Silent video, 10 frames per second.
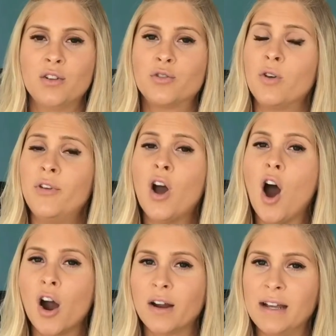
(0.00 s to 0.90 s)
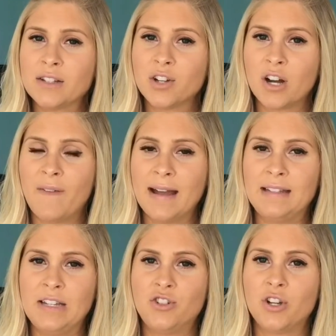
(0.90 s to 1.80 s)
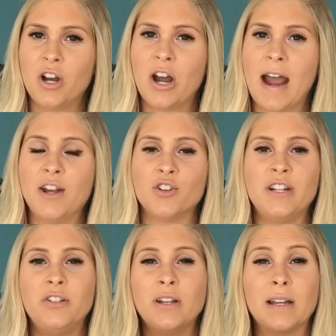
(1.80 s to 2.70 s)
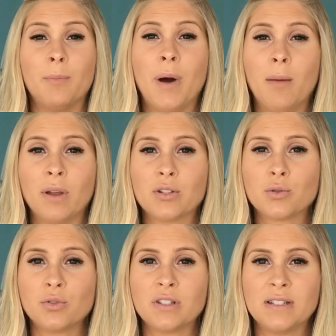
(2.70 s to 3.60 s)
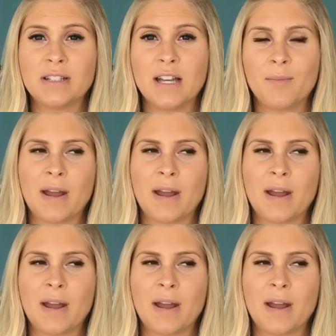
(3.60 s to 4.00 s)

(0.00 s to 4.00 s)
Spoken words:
So if you're already a certified teacher and you're teaching in a public school system,